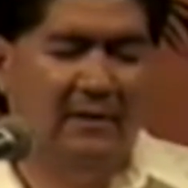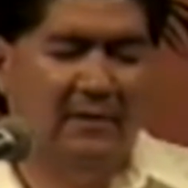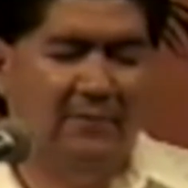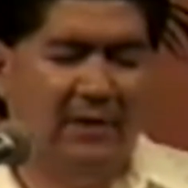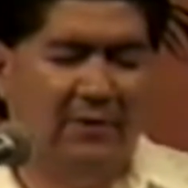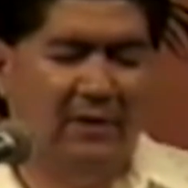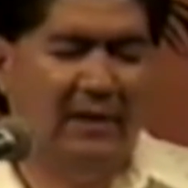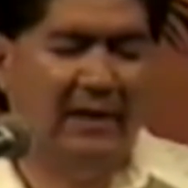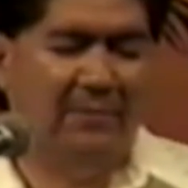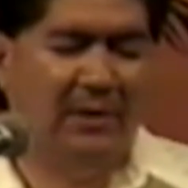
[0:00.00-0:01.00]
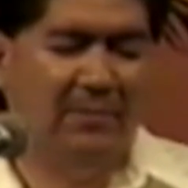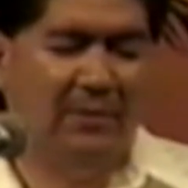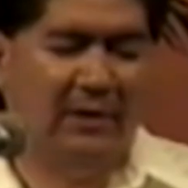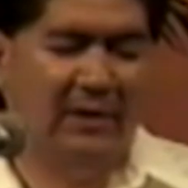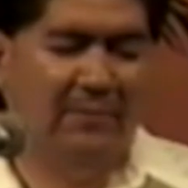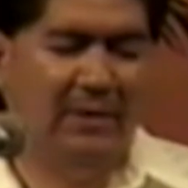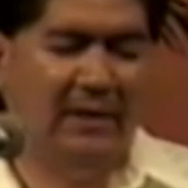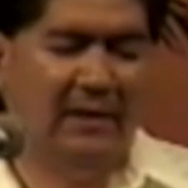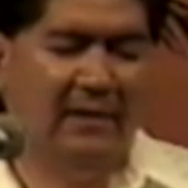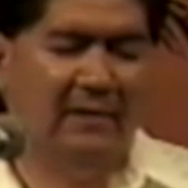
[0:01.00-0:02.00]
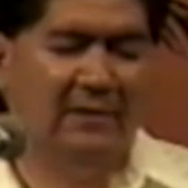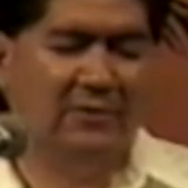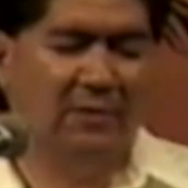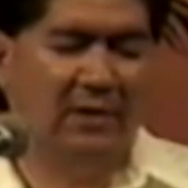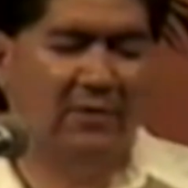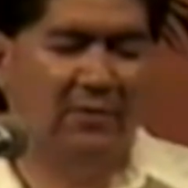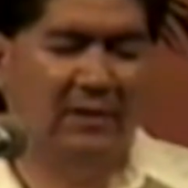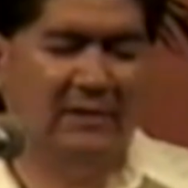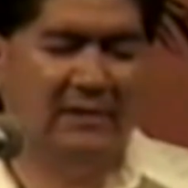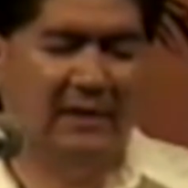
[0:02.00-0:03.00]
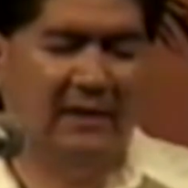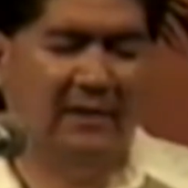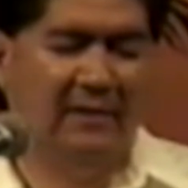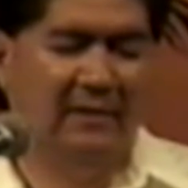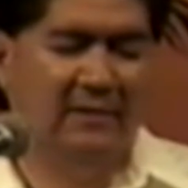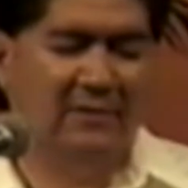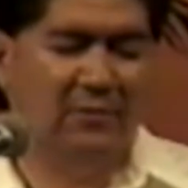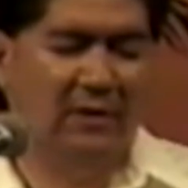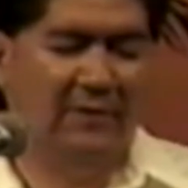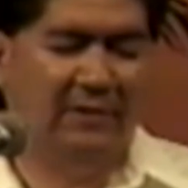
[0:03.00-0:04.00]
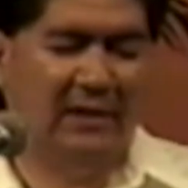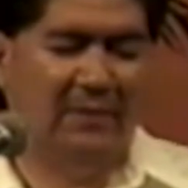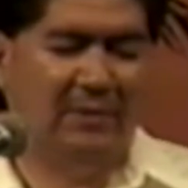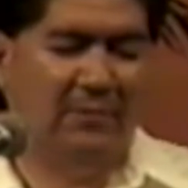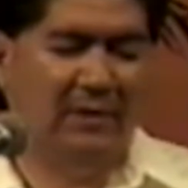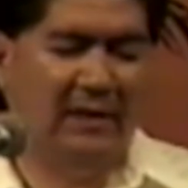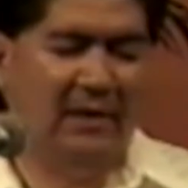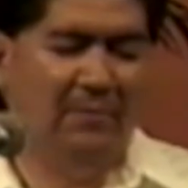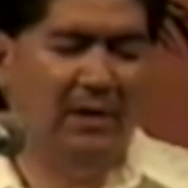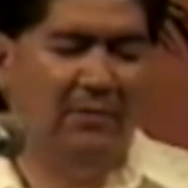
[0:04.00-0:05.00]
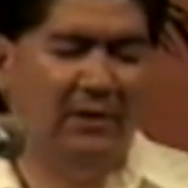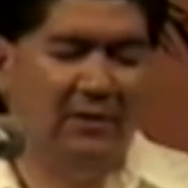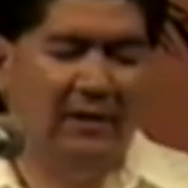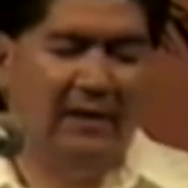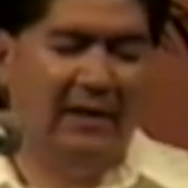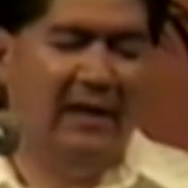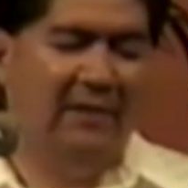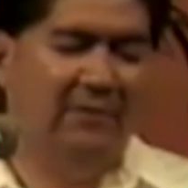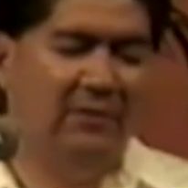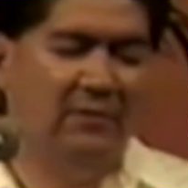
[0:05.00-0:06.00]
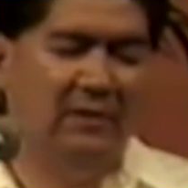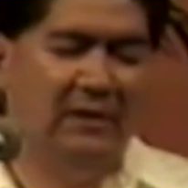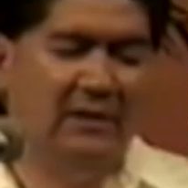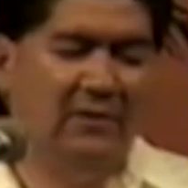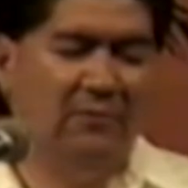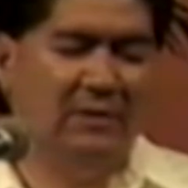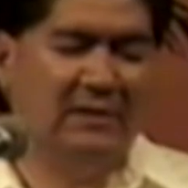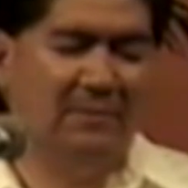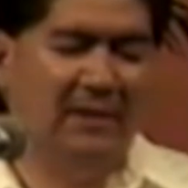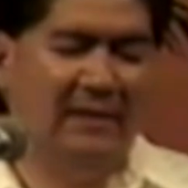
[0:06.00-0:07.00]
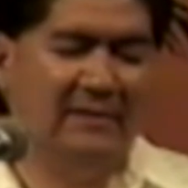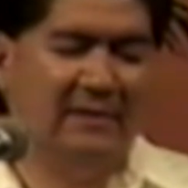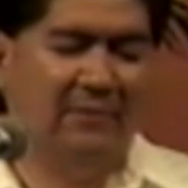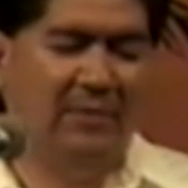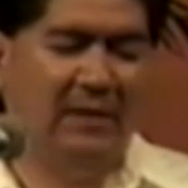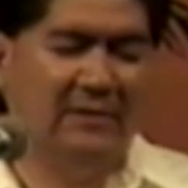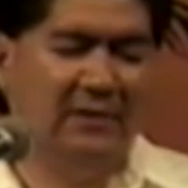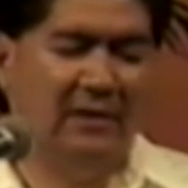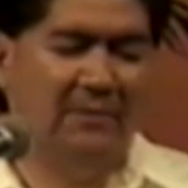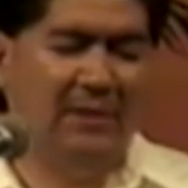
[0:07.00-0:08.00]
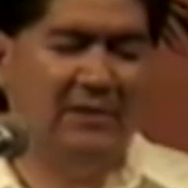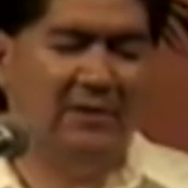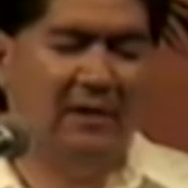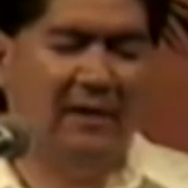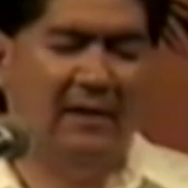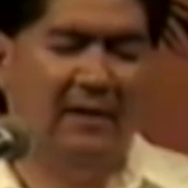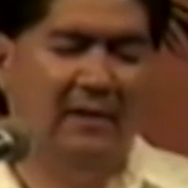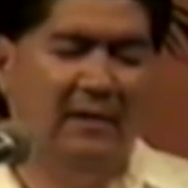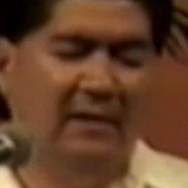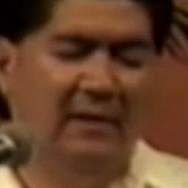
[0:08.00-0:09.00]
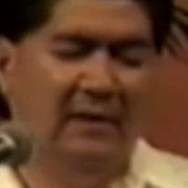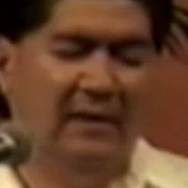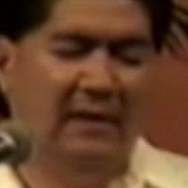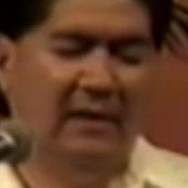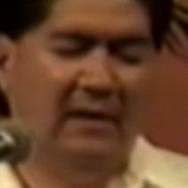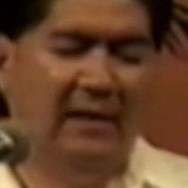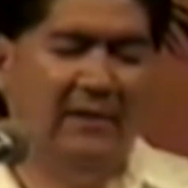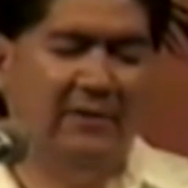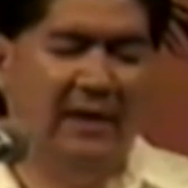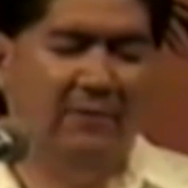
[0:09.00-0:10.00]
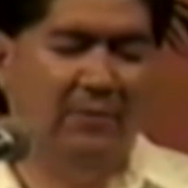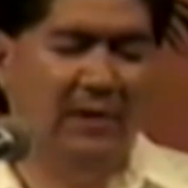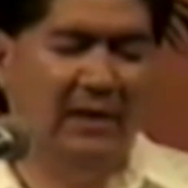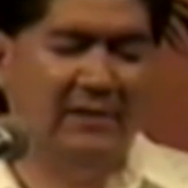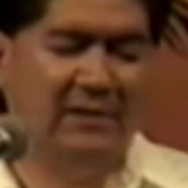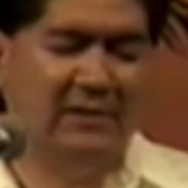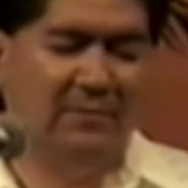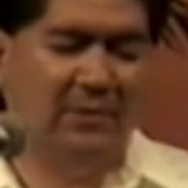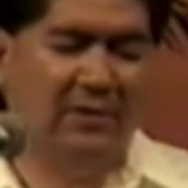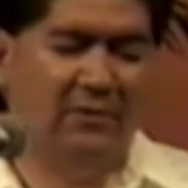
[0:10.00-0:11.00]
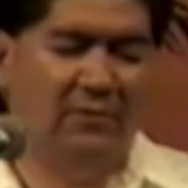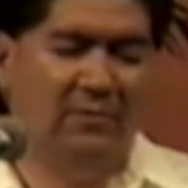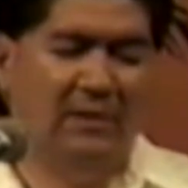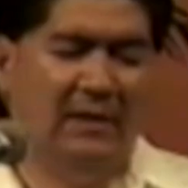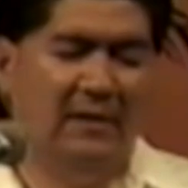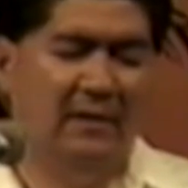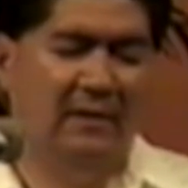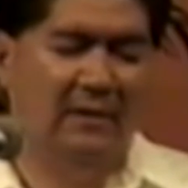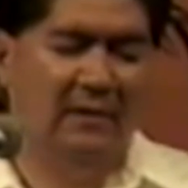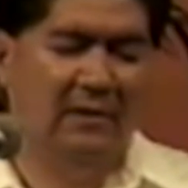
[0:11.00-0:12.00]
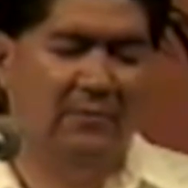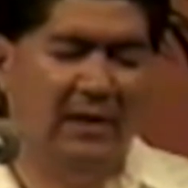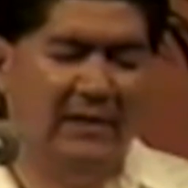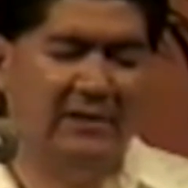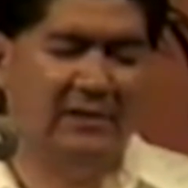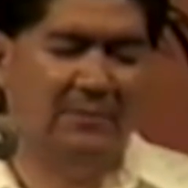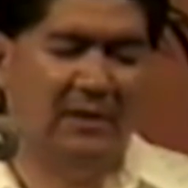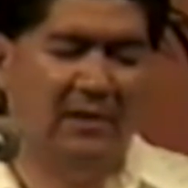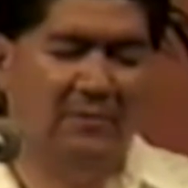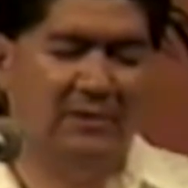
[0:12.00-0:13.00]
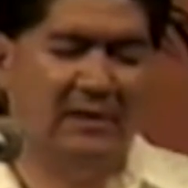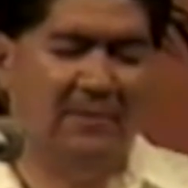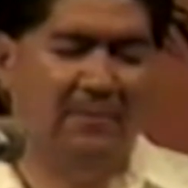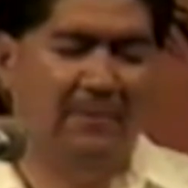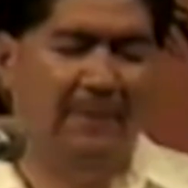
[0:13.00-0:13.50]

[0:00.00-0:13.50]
uh, Father, a lot of people are going to be uh, so encouraged and so lifted up that when they get married, they're not going to have to deal with some of that stuff because they're going to be taught and led to have a relationship with you and relationship that helps them